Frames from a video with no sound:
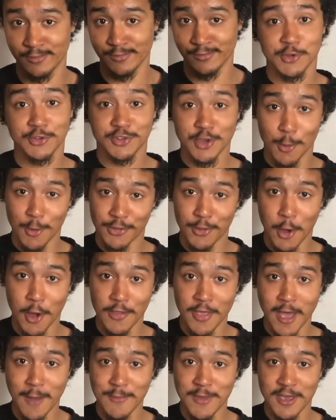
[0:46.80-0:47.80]
So with all
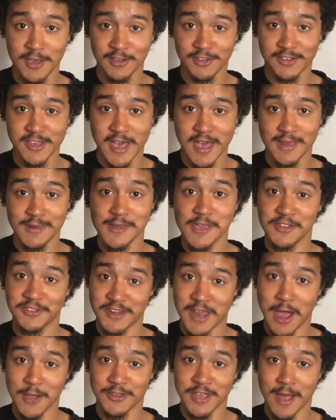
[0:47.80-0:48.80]
that being said, it's
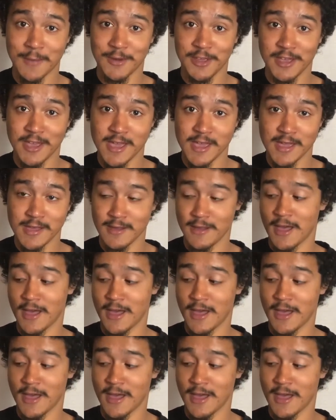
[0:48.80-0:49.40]
now time to eat.